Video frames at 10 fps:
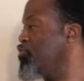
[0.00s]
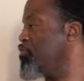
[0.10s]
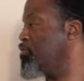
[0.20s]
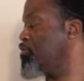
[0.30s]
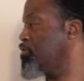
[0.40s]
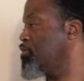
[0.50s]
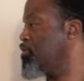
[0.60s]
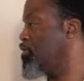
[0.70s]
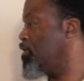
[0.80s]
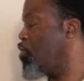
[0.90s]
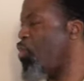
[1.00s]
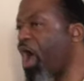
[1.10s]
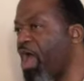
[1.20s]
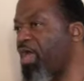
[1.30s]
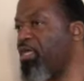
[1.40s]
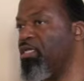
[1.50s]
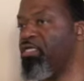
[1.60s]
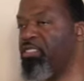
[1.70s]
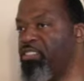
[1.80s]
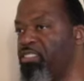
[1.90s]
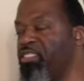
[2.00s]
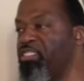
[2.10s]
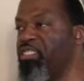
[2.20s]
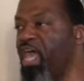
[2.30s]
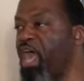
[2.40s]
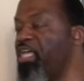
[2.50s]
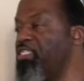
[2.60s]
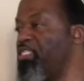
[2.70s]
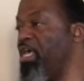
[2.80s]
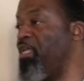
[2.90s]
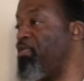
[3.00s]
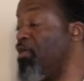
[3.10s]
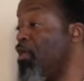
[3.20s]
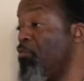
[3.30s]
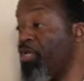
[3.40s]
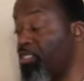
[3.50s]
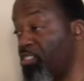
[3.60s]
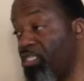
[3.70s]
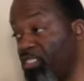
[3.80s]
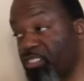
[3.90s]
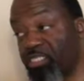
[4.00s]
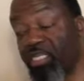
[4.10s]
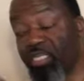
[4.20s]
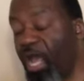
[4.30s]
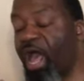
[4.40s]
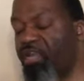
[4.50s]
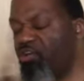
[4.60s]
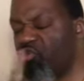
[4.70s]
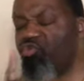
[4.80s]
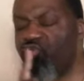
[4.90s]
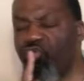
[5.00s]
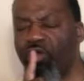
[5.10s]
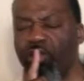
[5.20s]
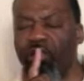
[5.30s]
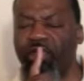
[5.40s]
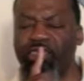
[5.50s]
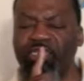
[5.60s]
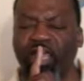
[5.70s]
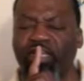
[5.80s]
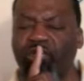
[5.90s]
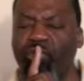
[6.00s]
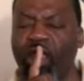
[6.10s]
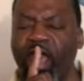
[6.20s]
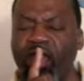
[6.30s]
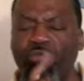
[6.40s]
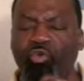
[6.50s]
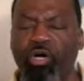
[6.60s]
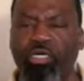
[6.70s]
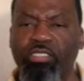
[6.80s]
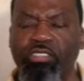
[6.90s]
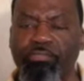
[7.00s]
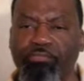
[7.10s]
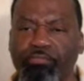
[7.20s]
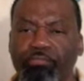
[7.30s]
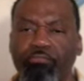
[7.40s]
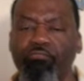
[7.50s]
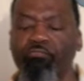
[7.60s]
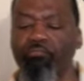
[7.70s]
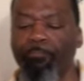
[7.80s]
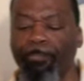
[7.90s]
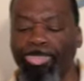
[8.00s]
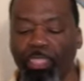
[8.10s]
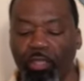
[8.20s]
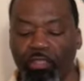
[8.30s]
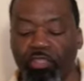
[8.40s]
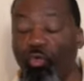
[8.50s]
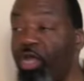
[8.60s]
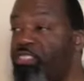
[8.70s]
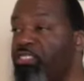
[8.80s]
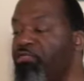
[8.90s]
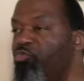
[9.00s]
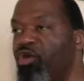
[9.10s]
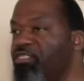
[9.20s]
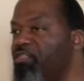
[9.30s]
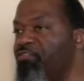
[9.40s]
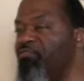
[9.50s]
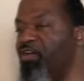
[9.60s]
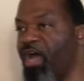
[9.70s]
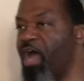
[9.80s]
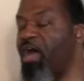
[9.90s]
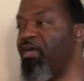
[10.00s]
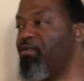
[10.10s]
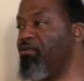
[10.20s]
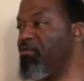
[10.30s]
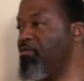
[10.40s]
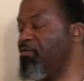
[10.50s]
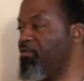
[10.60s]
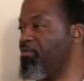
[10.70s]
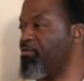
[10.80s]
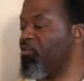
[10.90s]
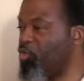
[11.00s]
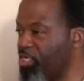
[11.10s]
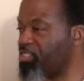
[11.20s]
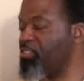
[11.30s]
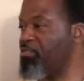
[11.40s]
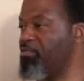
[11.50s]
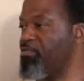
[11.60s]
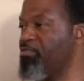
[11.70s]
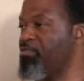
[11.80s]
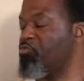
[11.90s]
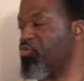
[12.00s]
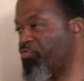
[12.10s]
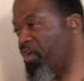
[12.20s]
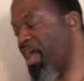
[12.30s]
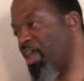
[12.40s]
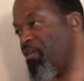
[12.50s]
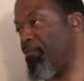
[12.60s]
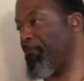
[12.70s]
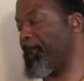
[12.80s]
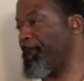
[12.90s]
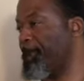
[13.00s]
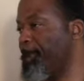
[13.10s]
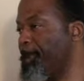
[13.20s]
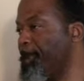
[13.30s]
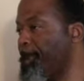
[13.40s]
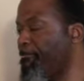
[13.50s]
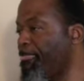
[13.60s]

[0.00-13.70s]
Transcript: Mm-hmm. Why did Jesus ask that? Because Jesus, God knew exactly where Adam was. Mm-hmm. The question wasn't for God. The question was for Adam. Amen.